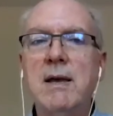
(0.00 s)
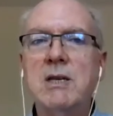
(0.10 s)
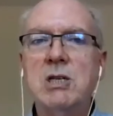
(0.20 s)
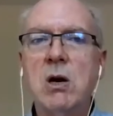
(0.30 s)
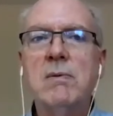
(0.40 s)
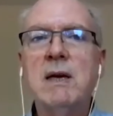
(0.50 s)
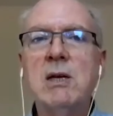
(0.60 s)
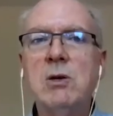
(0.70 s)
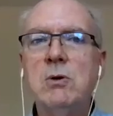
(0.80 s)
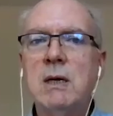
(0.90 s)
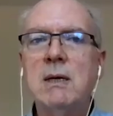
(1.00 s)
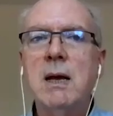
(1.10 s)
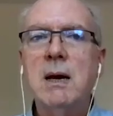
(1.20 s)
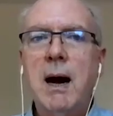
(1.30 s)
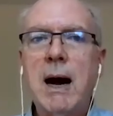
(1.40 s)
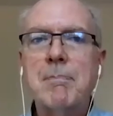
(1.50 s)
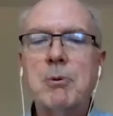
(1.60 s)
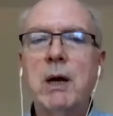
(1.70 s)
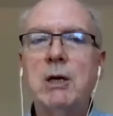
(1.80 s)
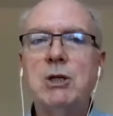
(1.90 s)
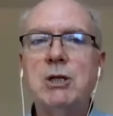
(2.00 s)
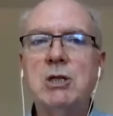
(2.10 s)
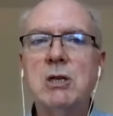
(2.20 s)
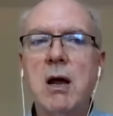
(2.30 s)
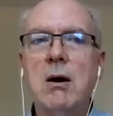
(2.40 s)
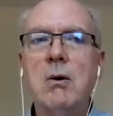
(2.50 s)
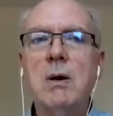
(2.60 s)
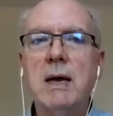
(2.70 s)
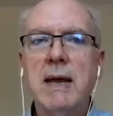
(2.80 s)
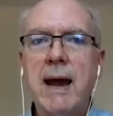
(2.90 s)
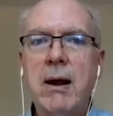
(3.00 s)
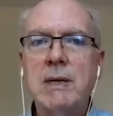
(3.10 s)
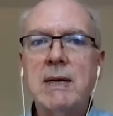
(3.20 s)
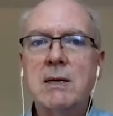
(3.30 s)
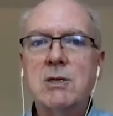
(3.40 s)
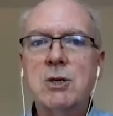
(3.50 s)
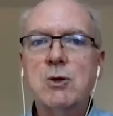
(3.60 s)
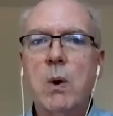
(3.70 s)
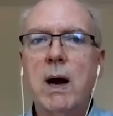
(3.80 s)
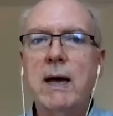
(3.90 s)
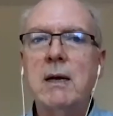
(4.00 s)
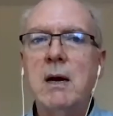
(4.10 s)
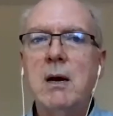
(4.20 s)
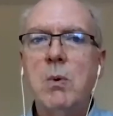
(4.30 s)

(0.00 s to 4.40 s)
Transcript: The Soviet Union, Operation Snow, Harry Dexter's White,